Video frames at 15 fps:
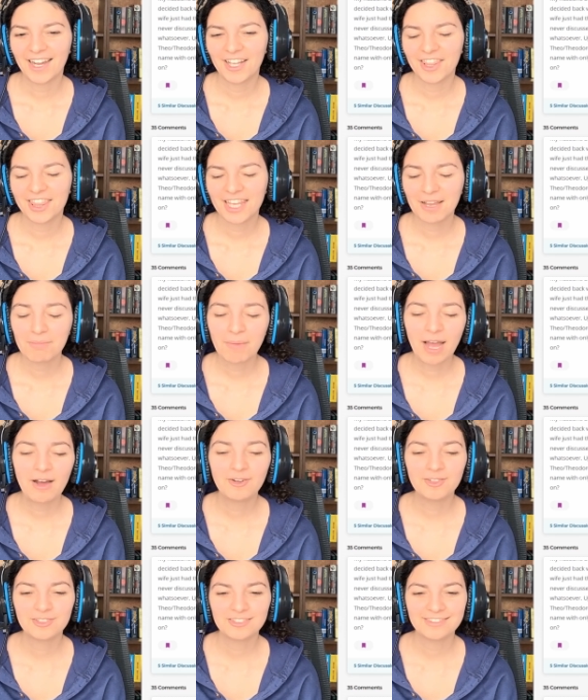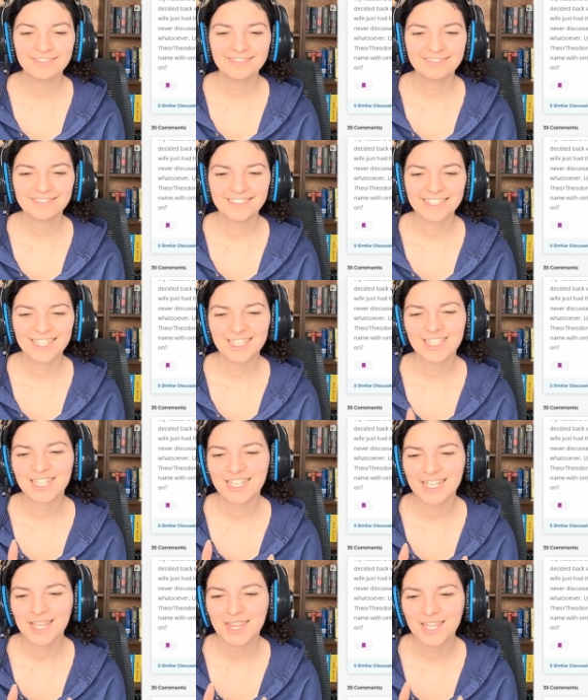The amount,
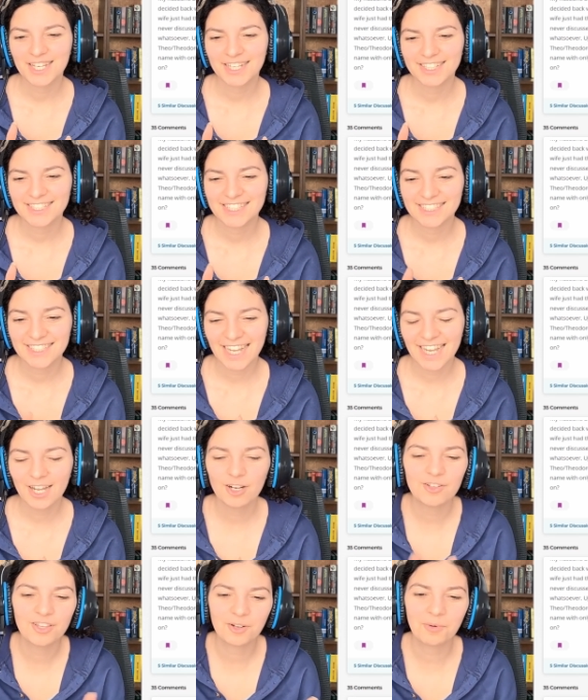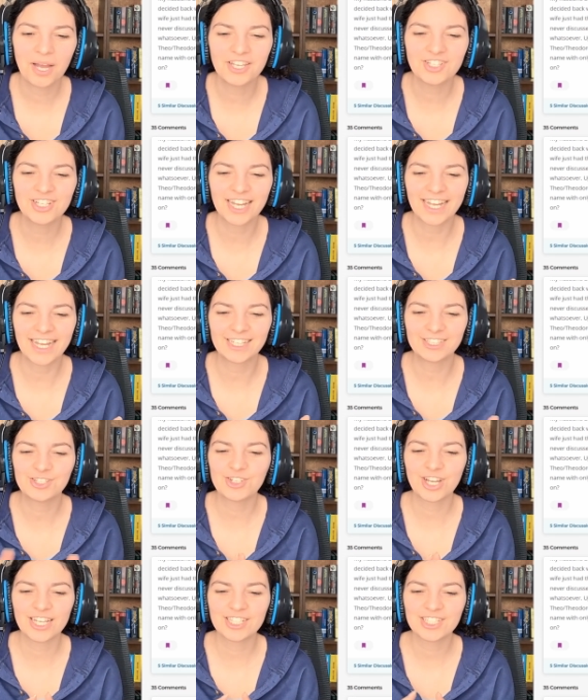the desire or the question, I guess,
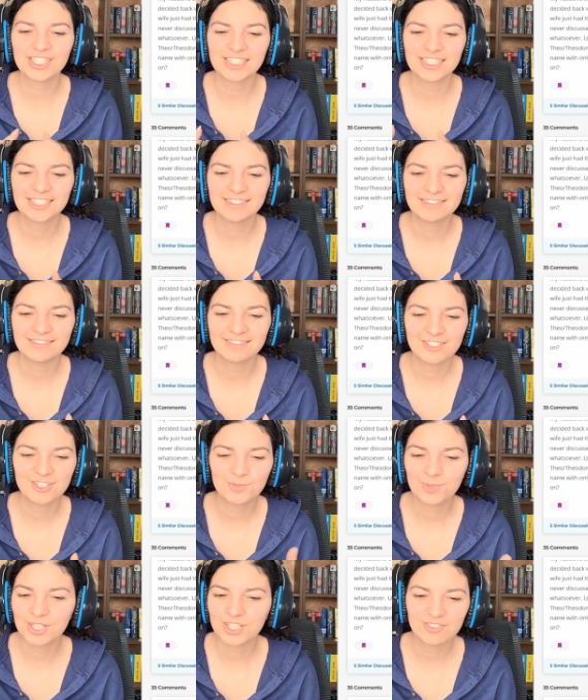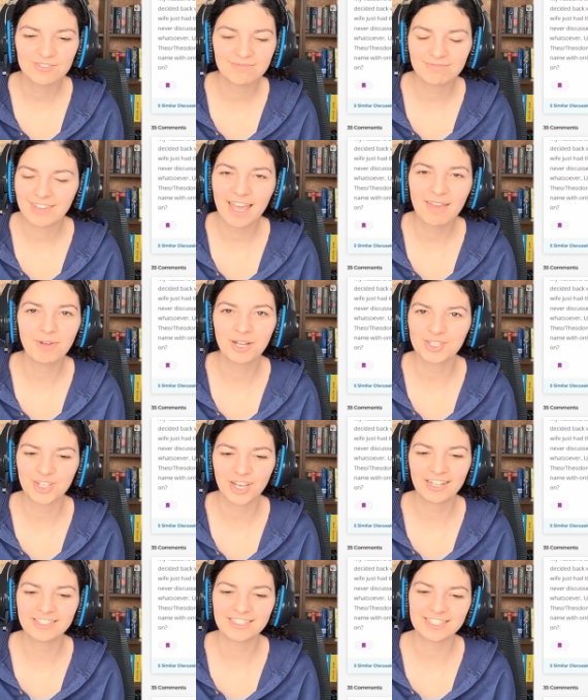should we name our
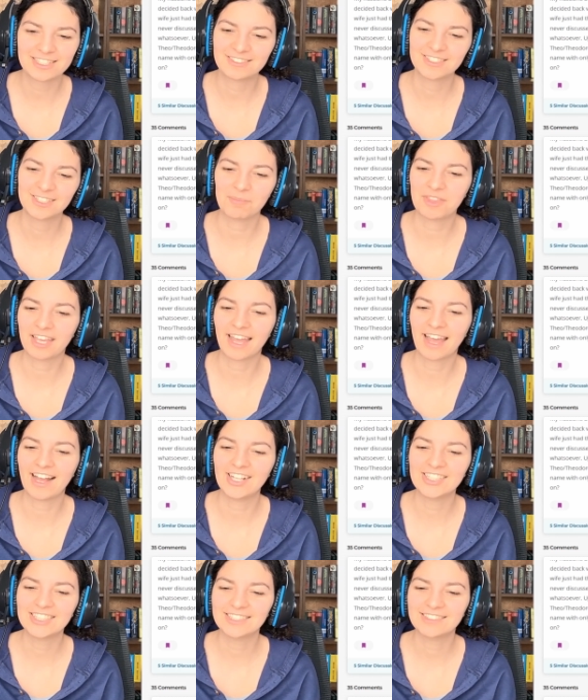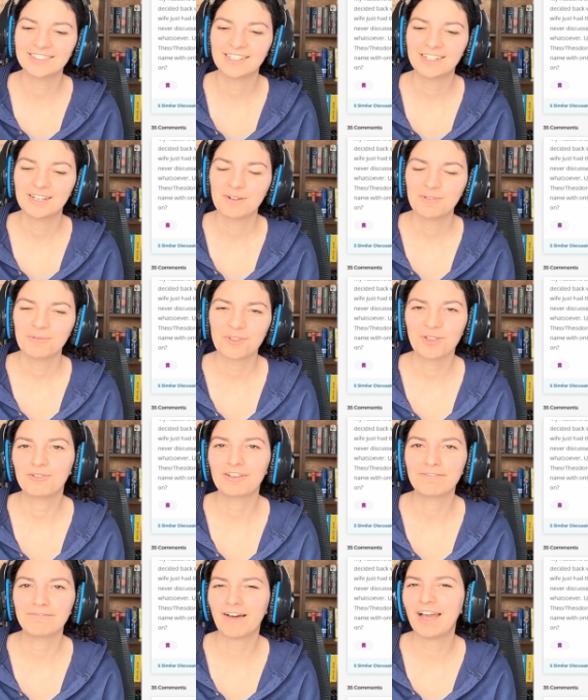child something else? with
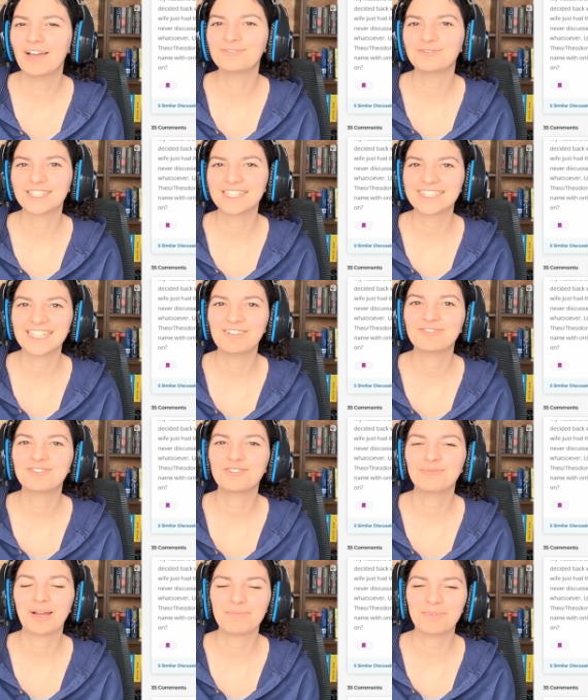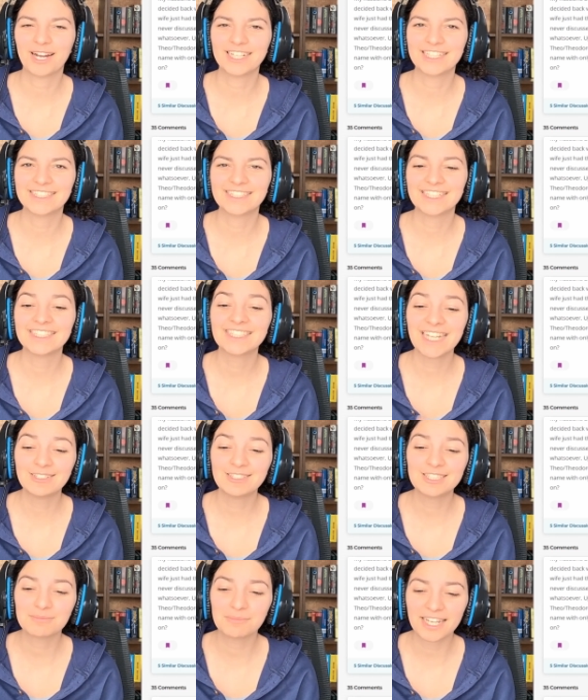only 5 weeks left of my pregnancy. It
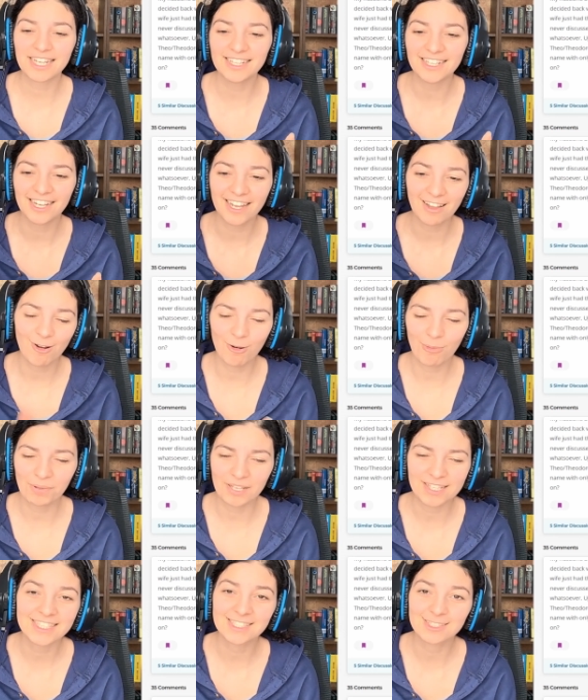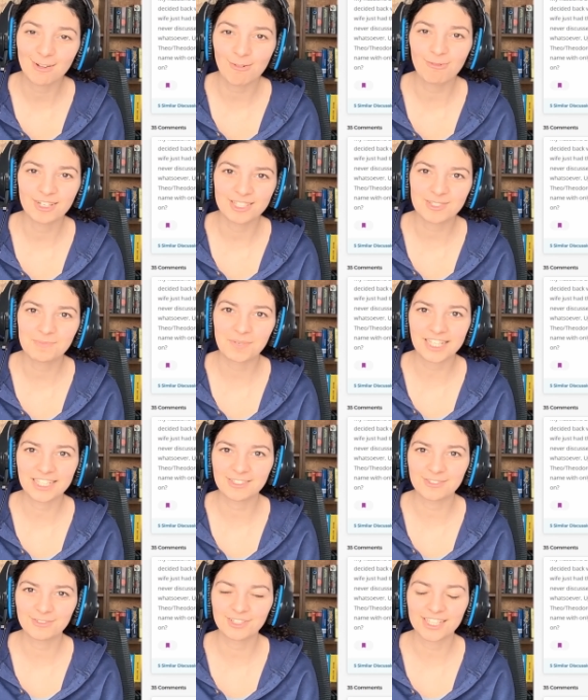sounds to me like OP does not want to pick a
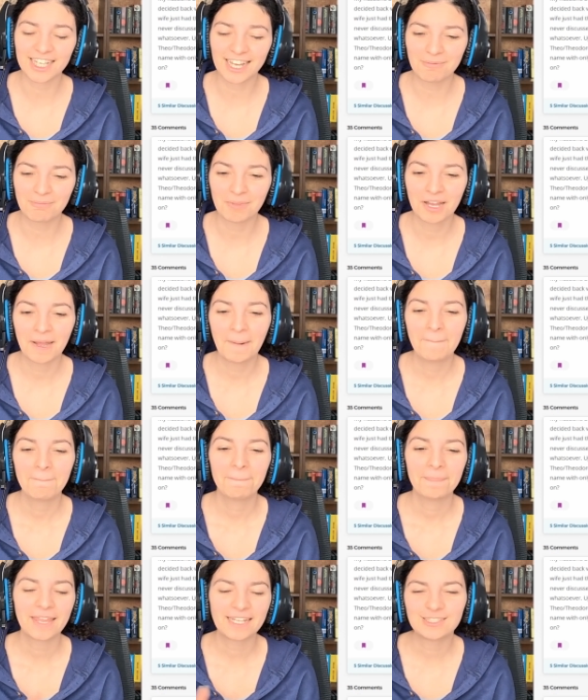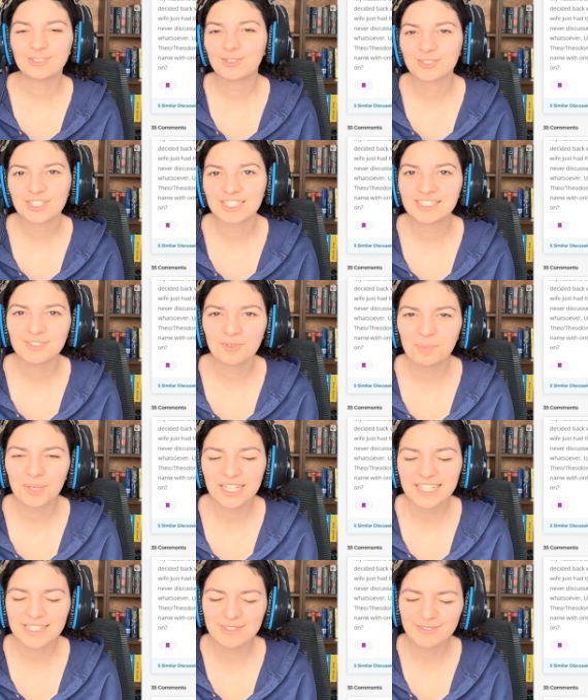different name. And so just don't
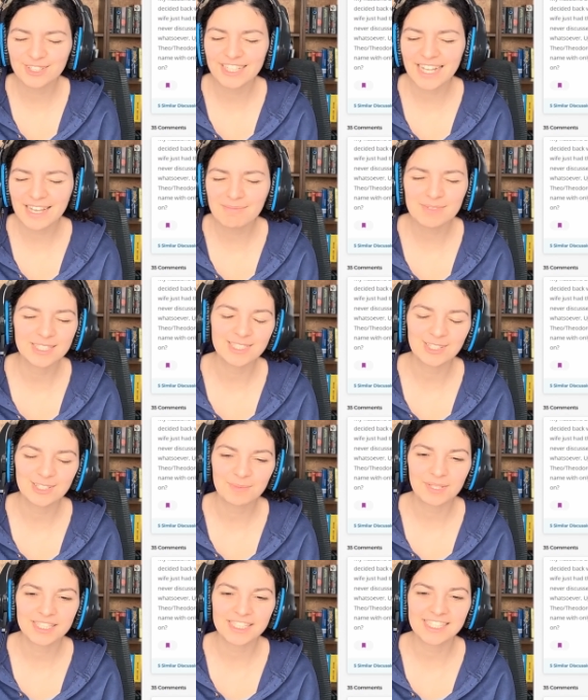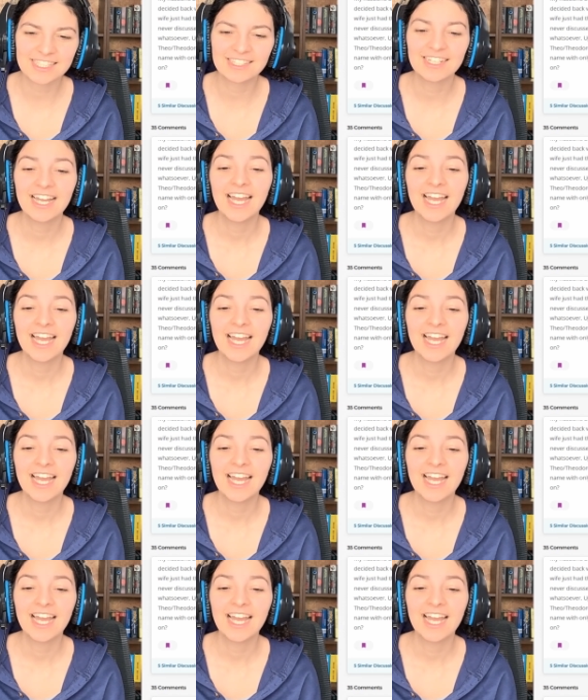pick a different name. It's not a big deal.